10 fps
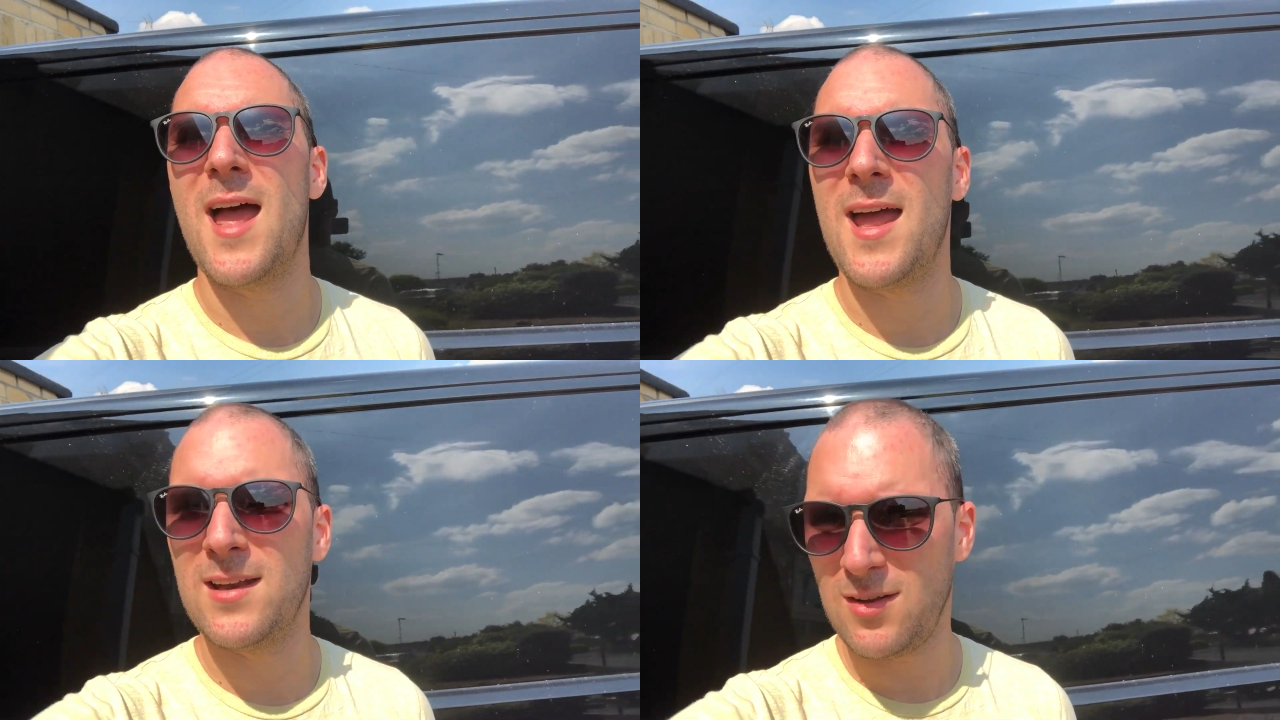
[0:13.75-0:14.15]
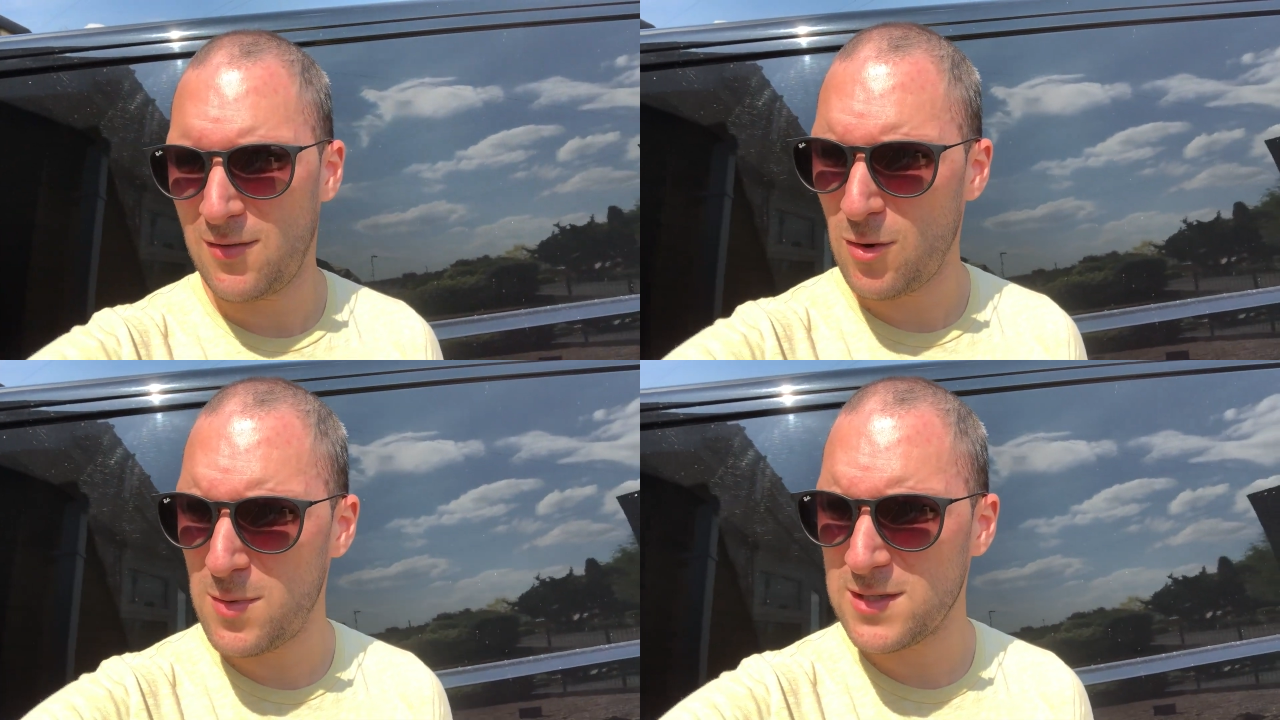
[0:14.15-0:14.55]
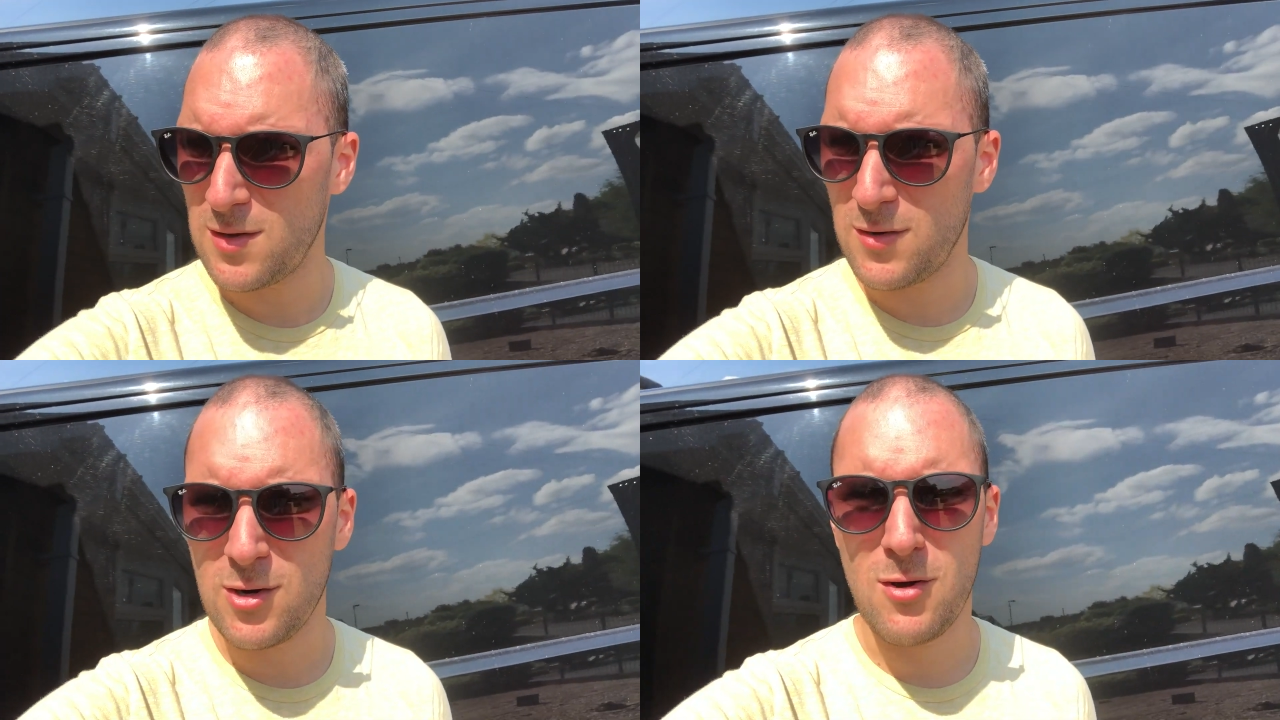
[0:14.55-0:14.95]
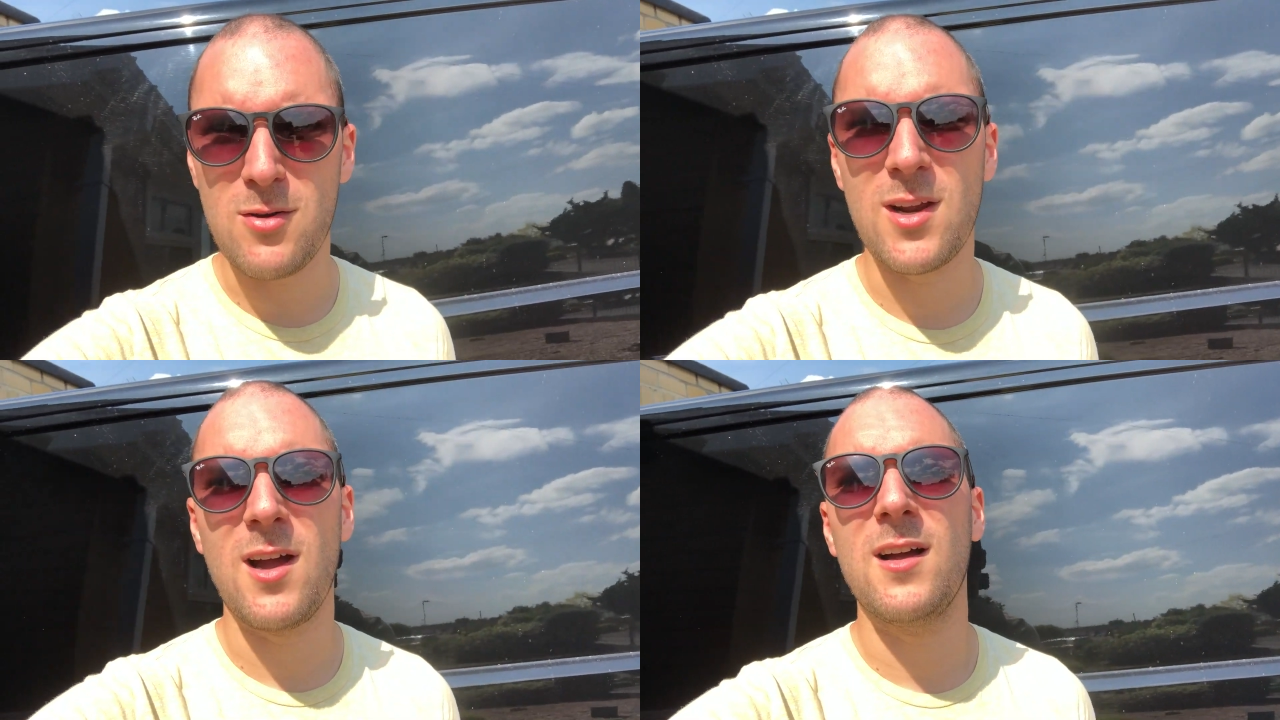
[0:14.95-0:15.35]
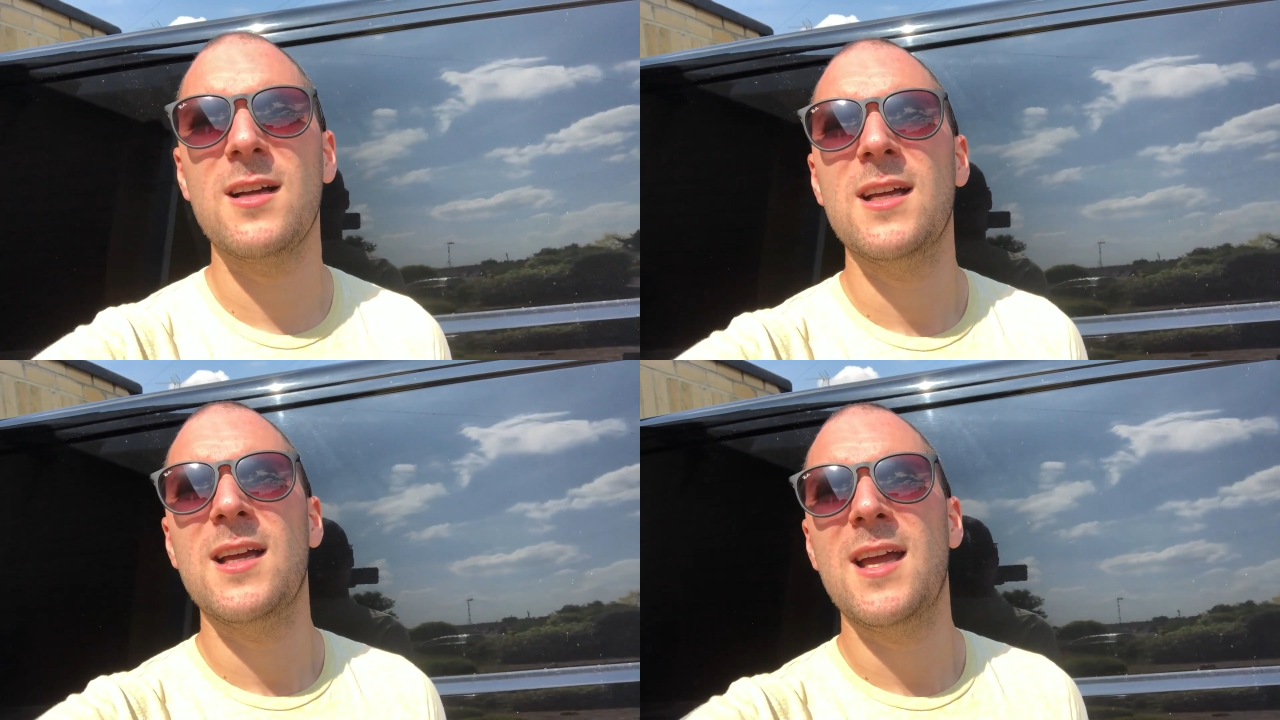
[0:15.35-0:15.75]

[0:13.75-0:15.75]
and I've got myself a Corona cut.